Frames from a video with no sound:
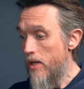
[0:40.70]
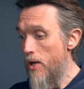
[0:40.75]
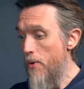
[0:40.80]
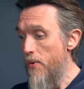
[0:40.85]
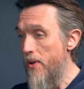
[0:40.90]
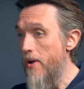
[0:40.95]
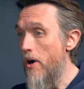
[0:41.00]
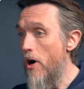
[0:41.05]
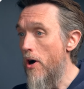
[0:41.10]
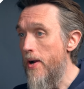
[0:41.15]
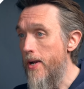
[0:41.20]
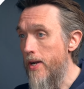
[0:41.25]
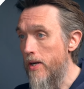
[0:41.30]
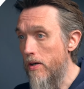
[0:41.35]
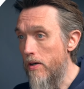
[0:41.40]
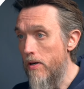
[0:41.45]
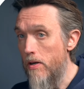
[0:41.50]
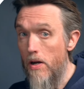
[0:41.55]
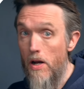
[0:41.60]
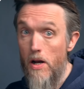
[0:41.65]
here we are in
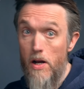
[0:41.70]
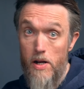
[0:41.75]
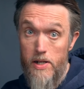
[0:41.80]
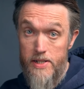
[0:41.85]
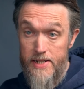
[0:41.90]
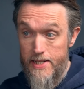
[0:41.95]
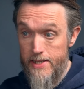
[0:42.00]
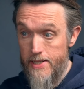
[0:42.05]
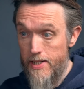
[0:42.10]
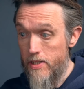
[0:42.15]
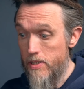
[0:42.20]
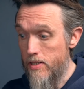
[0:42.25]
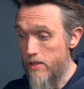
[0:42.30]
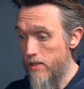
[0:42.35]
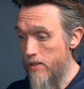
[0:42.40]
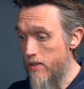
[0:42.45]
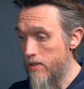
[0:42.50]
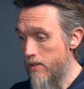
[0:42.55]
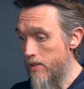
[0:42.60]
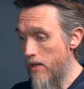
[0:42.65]
our test
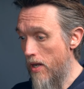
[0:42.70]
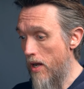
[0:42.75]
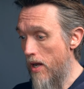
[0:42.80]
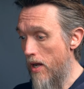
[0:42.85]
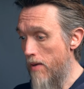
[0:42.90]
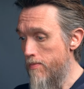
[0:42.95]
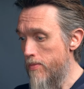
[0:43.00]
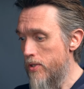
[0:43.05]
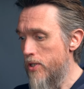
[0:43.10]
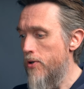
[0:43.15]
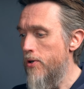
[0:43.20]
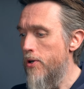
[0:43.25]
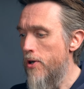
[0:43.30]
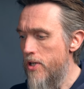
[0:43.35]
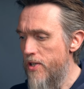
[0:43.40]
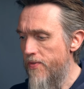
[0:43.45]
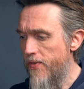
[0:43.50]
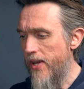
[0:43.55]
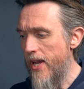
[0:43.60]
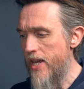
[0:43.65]
instance. So
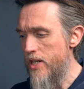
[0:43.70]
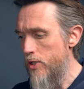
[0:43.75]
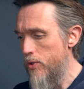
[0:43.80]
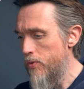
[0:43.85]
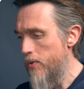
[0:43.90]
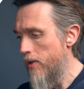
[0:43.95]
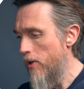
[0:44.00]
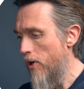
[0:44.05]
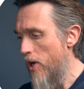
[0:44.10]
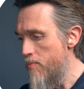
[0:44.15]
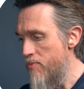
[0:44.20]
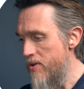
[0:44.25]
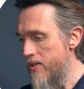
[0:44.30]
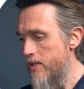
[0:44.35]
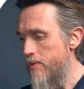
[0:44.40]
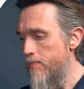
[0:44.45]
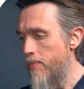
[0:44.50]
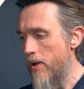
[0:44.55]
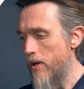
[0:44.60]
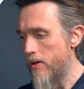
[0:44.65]
notifications with libraries
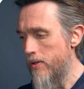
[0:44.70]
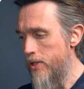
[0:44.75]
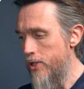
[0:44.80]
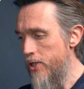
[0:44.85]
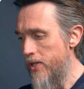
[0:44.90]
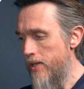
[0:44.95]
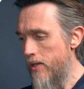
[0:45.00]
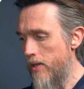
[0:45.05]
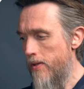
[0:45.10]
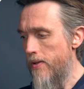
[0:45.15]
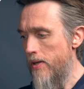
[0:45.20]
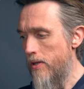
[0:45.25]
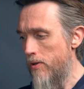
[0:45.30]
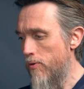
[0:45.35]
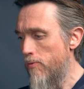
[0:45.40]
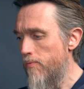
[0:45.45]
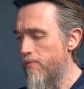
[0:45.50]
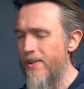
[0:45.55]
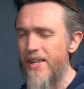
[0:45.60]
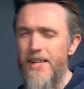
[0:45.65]
in PRTG, they're
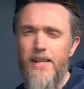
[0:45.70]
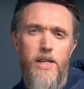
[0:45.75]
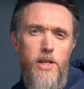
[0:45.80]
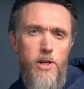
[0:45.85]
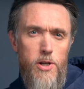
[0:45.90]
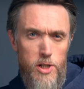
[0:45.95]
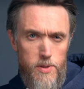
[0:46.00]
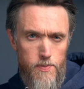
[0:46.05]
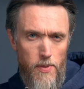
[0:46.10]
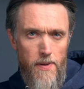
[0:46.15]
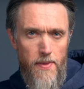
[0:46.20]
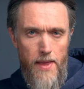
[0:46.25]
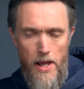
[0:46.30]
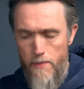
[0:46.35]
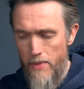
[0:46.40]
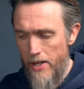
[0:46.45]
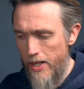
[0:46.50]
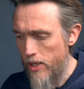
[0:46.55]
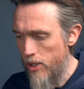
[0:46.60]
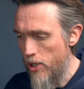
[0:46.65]
not really used by that
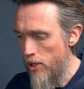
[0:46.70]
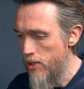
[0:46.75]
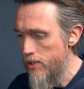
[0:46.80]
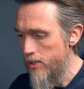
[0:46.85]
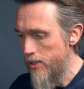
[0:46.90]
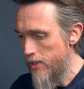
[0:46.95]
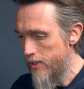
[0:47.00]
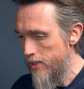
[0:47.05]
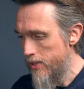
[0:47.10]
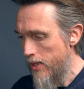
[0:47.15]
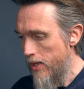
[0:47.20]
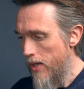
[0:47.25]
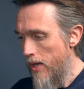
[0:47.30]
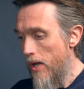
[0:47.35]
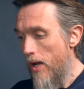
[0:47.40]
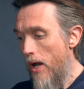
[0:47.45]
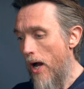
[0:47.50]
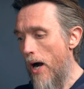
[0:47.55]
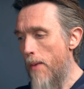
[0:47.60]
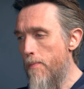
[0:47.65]
many users.
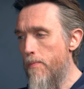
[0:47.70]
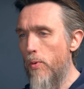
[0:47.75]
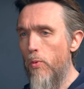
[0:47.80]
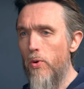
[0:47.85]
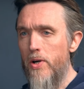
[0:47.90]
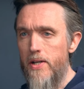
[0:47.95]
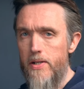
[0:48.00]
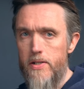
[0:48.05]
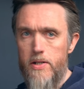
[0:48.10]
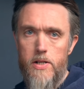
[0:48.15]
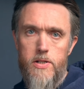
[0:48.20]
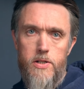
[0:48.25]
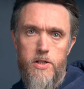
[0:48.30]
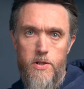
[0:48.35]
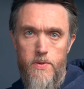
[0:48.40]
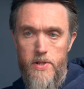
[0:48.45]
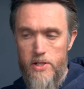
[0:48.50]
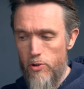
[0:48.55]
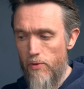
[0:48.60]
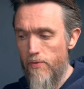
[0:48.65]
But what it does
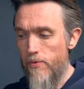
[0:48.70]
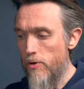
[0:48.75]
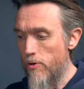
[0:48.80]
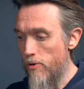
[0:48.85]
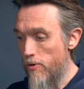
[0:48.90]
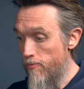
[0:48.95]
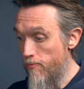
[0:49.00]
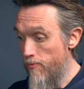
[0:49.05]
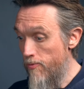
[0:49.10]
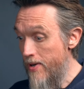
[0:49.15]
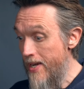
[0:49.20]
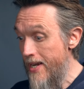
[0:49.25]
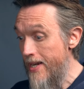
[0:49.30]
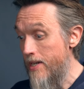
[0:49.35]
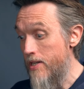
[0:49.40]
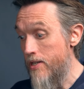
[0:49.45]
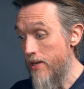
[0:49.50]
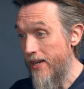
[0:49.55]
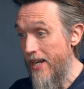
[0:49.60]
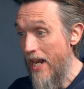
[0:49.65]
do is offer a really
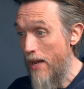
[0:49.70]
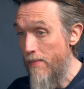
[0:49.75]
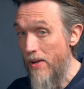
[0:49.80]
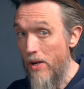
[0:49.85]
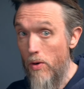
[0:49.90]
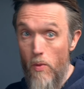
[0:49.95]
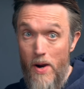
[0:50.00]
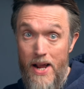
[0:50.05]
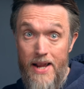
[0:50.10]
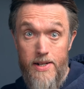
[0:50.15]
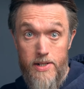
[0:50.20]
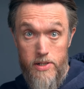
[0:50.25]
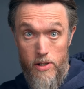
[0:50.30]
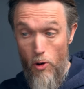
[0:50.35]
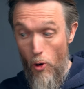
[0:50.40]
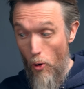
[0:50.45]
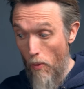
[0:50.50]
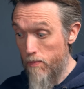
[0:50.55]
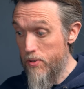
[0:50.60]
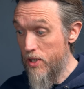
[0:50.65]
dynamic way to
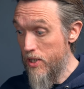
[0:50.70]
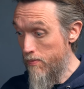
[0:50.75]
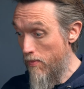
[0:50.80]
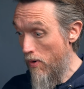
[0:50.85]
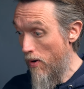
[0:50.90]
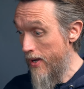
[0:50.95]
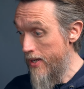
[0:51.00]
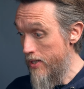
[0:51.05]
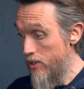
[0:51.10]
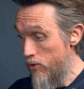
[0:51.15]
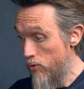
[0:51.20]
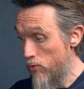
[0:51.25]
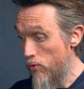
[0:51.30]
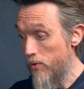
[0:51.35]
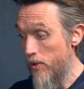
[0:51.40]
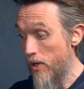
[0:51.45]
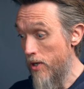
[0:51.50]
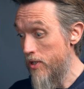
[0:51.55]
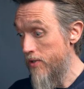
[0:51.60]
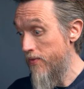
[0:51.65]
optimize your
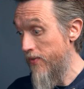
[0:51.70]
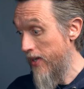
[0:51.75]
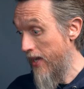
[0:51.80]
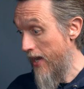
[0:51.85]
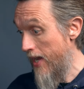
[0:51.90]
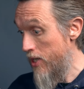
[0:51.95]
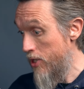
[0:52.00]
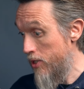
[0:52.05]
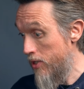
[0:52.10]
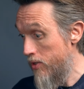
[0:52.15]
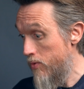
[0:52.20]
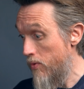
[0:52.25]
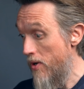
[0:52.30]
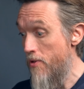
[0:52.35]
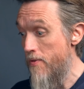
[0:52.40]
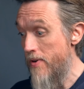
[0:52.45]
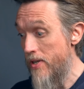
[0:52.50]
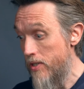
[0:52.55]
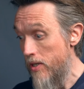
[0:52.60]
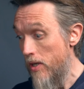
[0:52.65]
notifications,
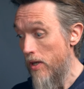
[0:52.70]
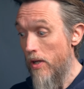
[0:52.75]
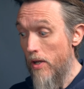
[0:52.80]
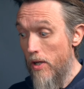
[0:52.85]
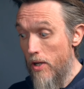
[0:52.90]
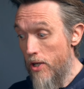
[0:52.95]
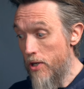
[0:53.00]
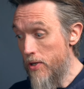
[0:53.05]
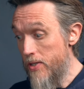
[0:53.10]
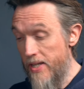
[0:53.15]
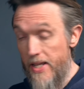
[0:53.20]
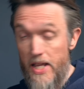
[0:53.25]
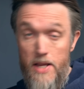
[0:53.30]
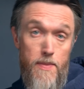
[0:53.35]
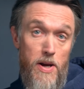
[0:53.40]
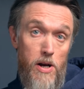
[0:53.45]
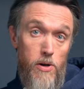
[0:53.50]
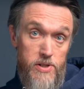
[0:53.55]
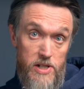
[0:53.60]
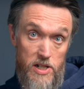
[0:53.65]
whether it's using
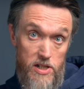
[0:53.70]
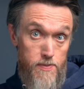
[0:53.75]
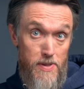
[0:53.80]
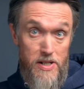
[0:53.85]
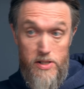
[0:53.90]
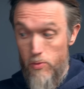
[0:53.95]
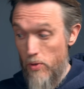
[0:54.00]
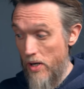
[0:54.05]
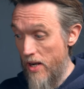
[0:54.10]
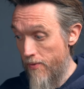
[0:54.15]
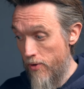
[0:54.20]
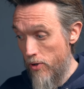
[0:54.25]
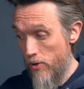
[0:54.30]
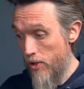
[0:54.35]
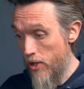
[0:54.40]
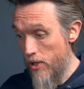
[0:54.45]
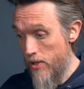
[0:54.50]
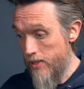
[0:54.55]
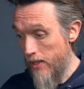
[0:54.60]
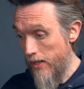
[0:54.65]
emails, SMS, whatever you're
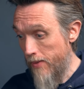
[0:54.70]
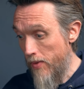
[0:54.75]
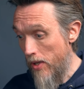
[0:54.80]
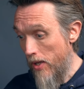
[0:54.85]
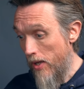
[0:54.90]
using.